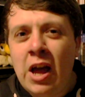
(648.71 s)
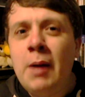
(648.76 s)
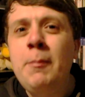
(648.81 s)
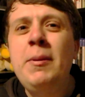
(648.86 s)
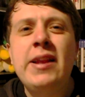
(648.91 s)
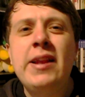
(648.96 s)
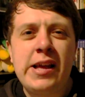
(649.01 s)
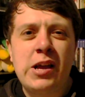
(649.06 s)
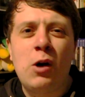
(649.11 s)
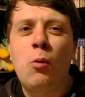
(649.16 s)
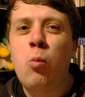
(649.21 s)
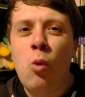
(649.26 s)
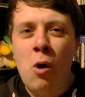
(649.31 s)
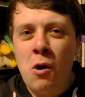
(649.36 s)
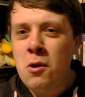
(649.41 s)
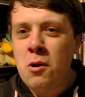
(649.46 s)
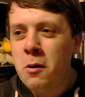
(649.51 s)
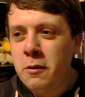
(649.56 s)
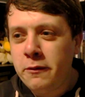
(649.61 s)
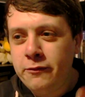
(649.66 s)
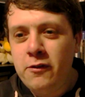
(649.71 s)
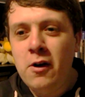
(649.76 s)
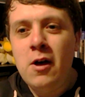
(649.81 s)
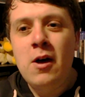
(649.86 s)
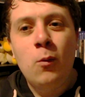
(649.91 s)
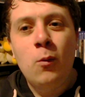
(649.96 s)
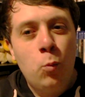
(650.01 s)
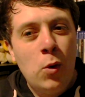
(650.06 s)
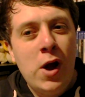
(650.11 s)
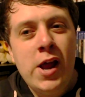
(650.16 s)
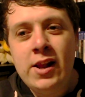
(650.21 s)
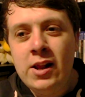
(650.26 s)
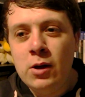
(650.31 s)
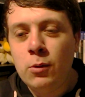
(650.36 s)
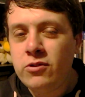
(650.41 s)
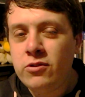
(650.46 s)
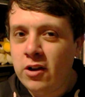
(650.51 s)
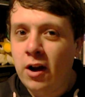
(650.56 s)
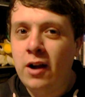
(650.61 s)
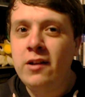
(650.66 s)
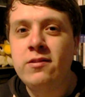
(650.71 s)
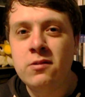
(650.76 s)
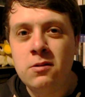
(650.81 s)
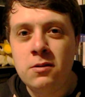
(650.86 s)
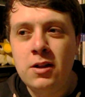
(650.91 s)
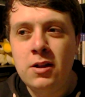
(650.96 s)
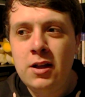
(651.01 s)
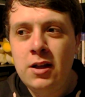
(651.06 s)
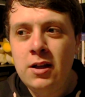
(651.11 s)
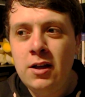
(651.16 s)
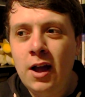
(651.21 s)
I mean, like a one-off, weird little title.